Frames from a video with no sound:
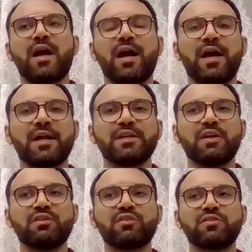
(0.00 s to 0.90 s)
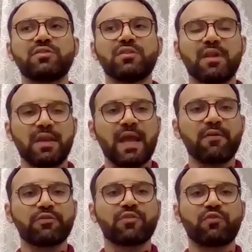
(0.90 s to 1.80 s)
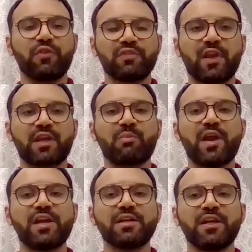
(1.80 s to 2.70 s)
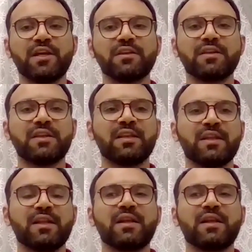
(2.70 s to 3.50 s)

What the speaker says: I left Fintech Bay in